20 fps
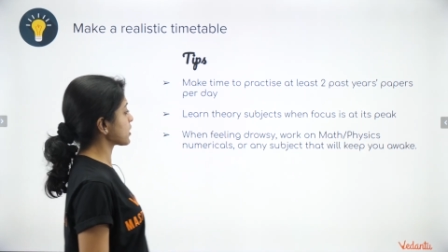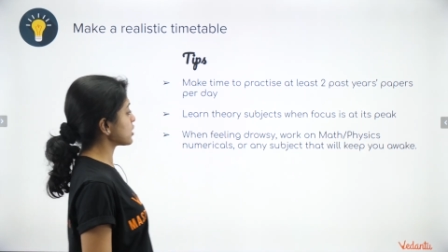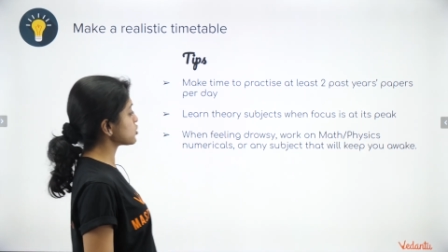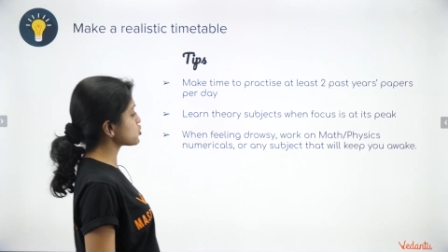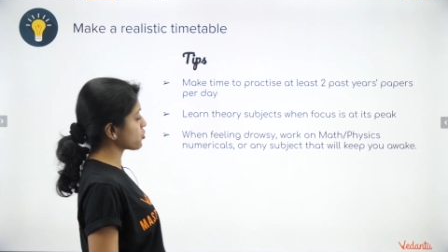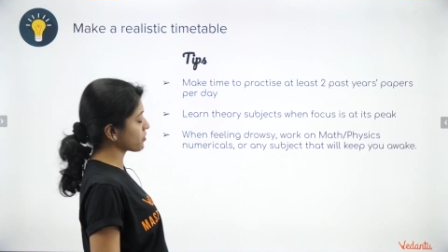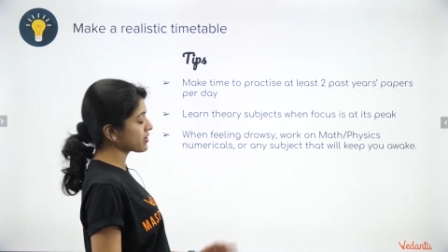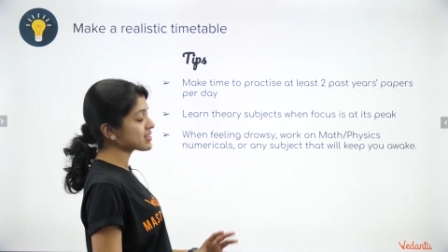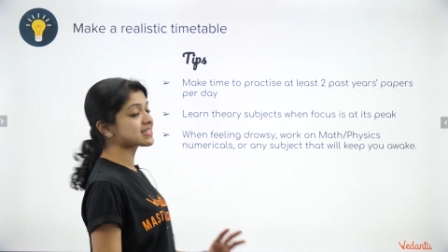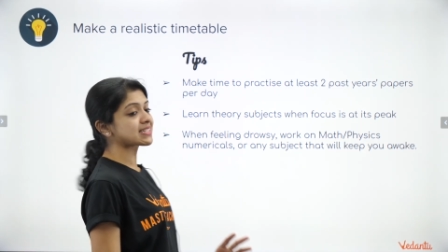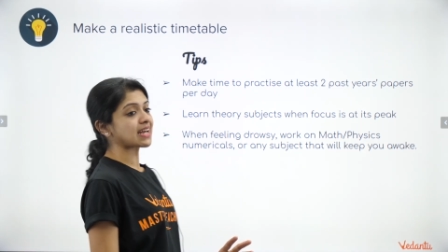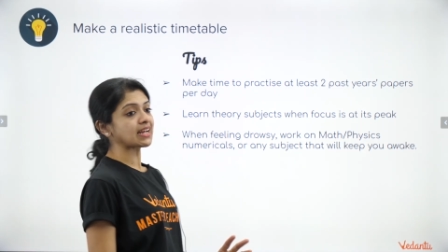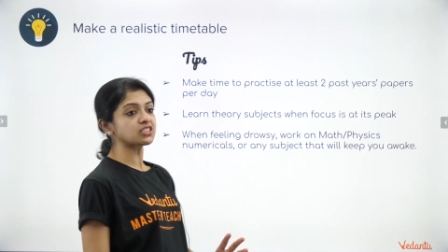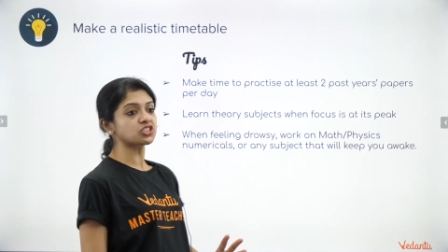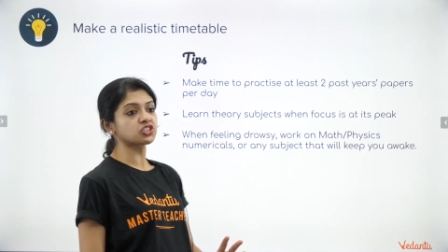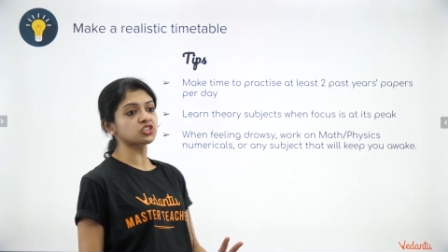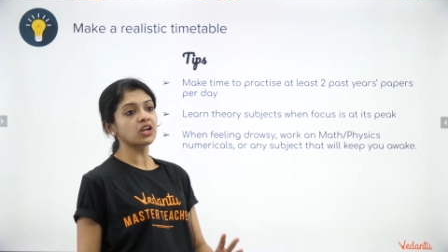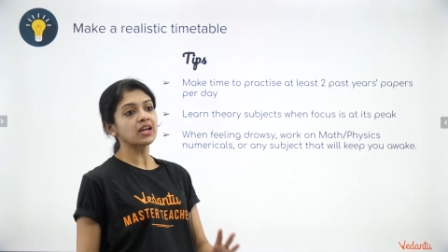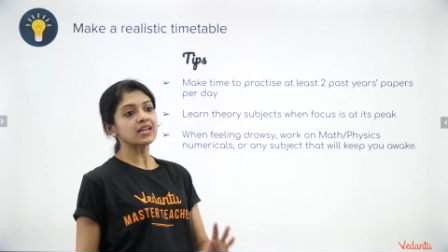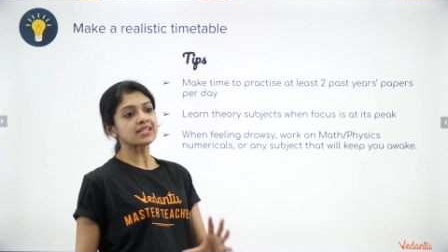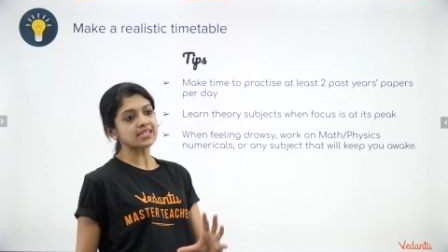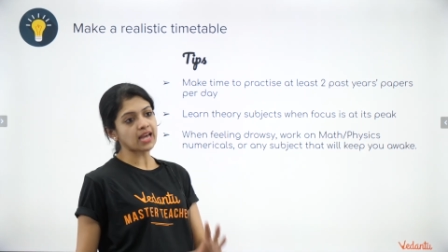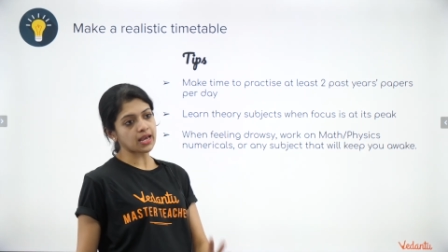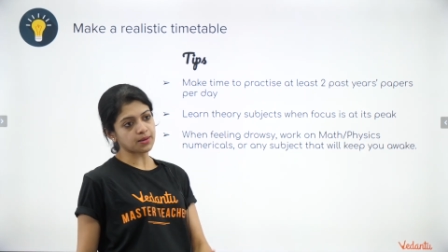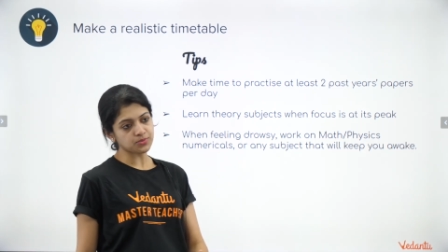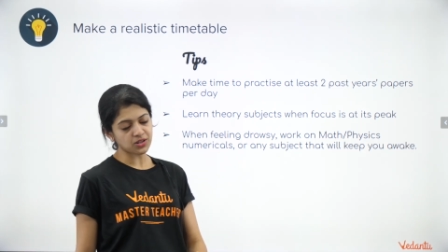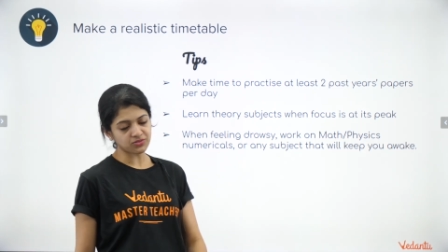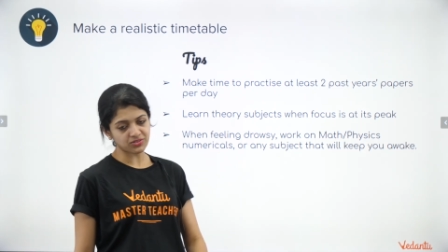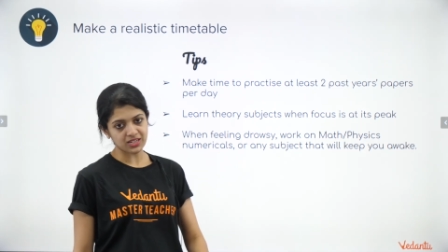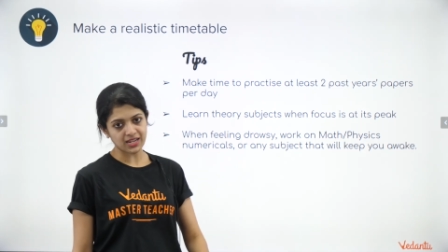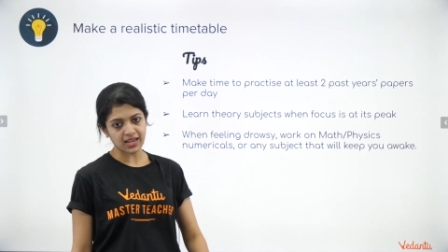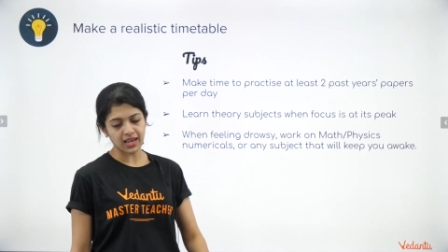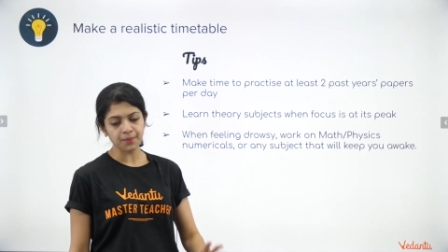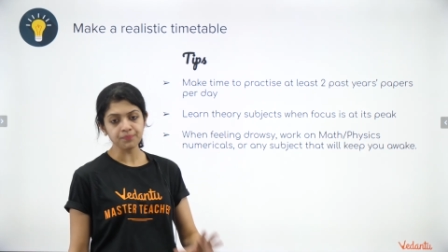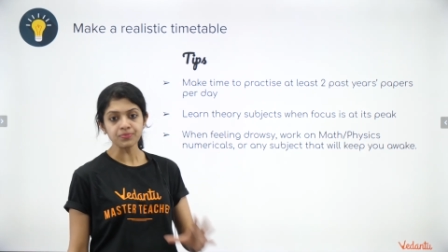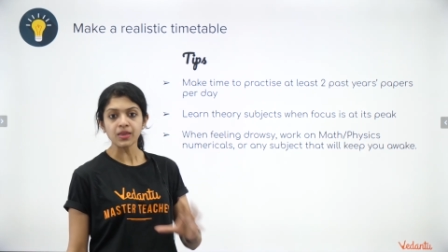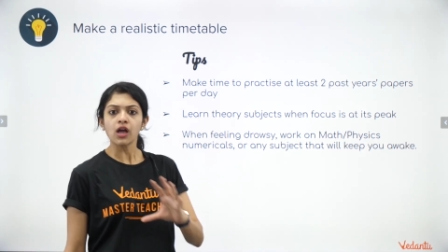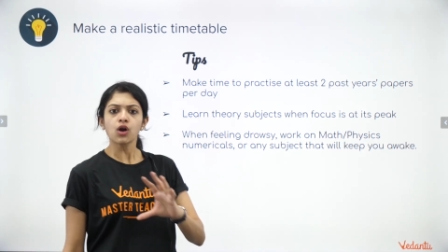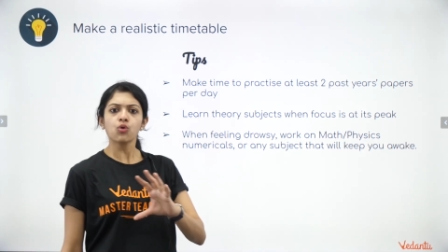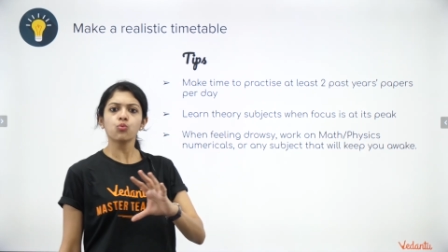During such times of the day,